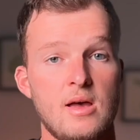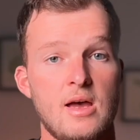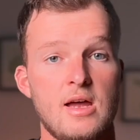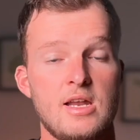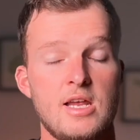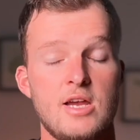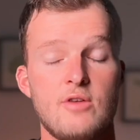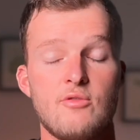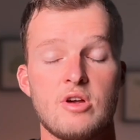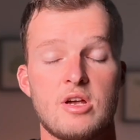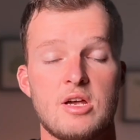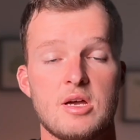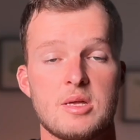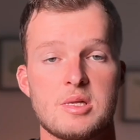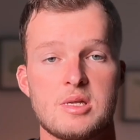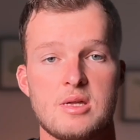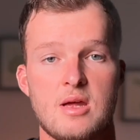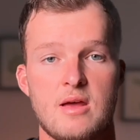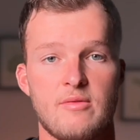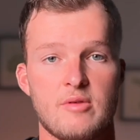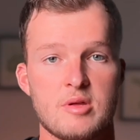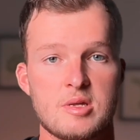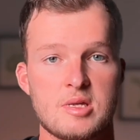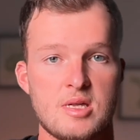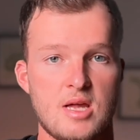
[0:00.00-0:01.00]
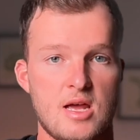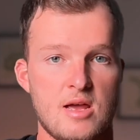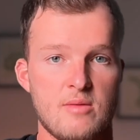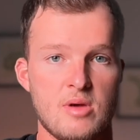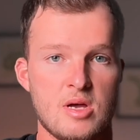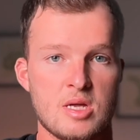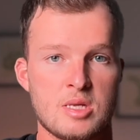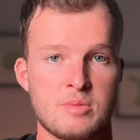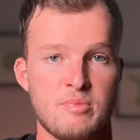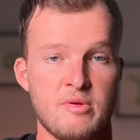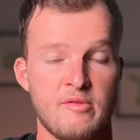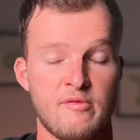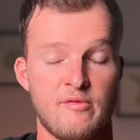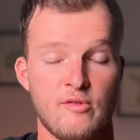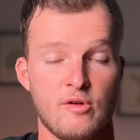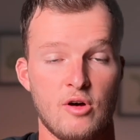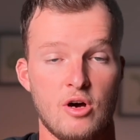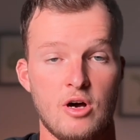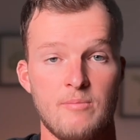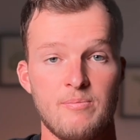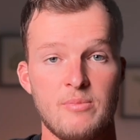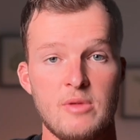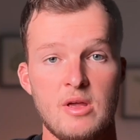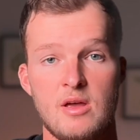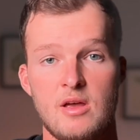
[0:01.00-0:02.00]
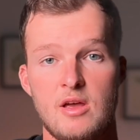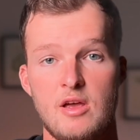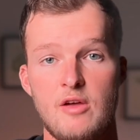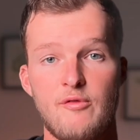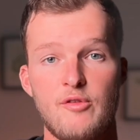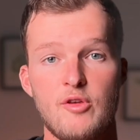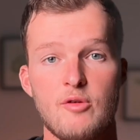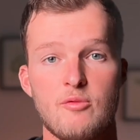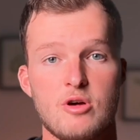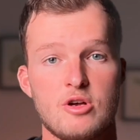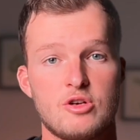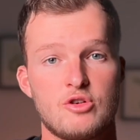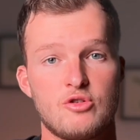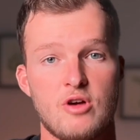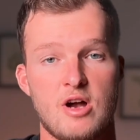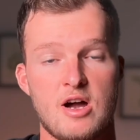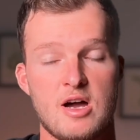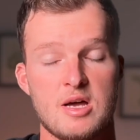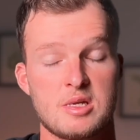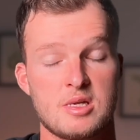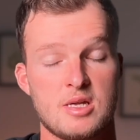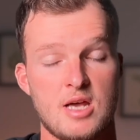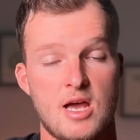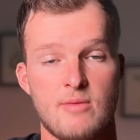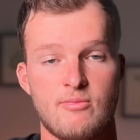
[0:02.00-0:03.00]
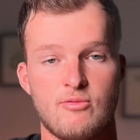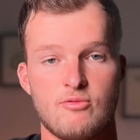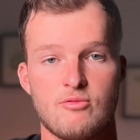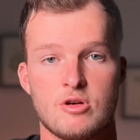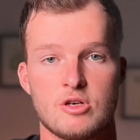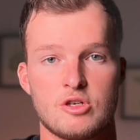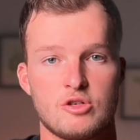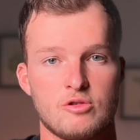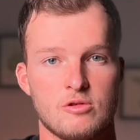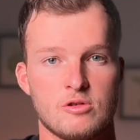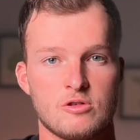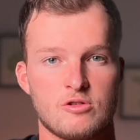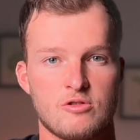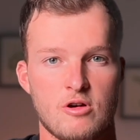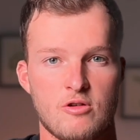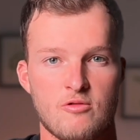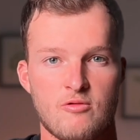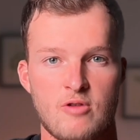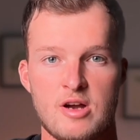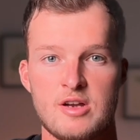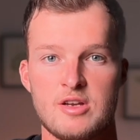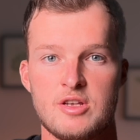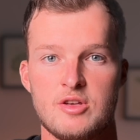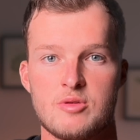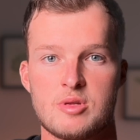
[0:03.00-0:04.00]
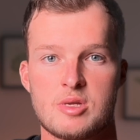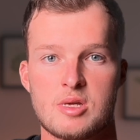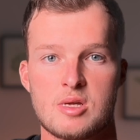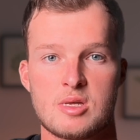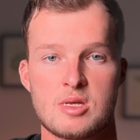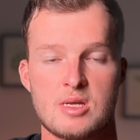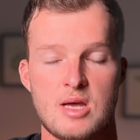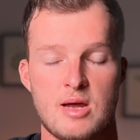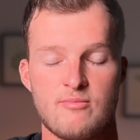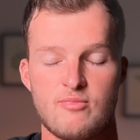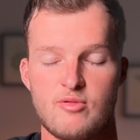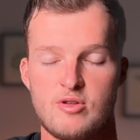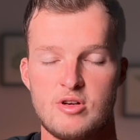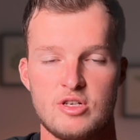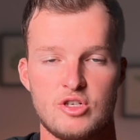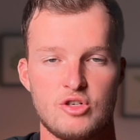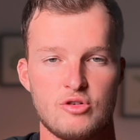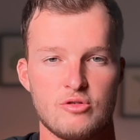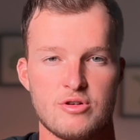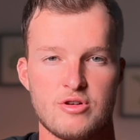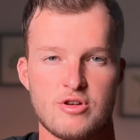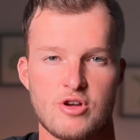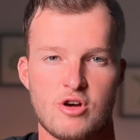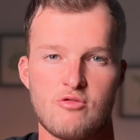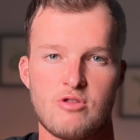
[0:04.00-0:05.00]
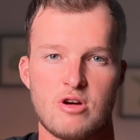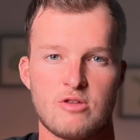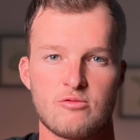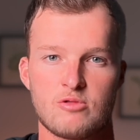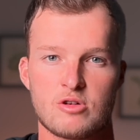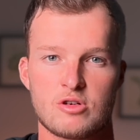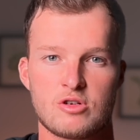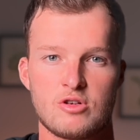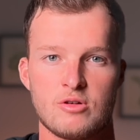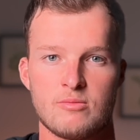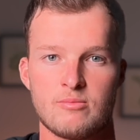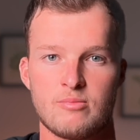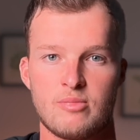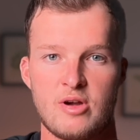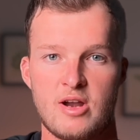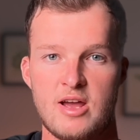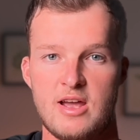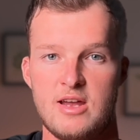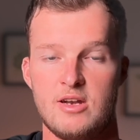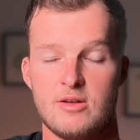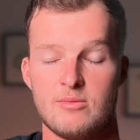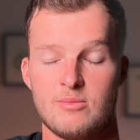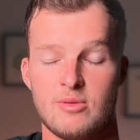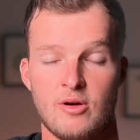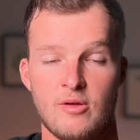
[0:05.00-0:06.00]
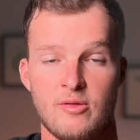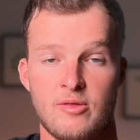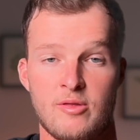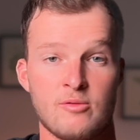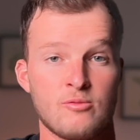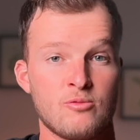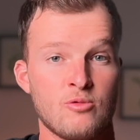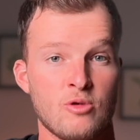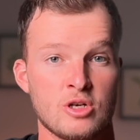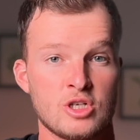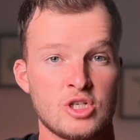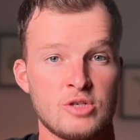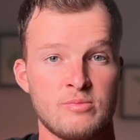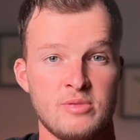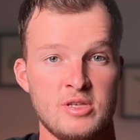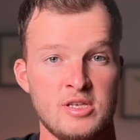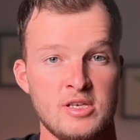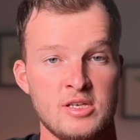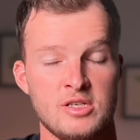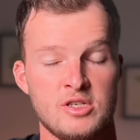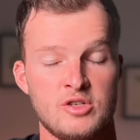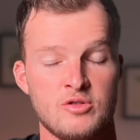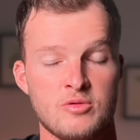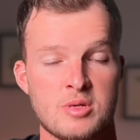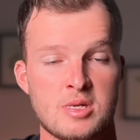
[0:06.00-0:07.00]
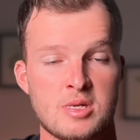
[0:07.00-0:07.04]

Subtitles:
And here we can say the same as before. If you were to ask Apple Watch Ultra 1 users, I'm pretty sure no one would complain about the watch being too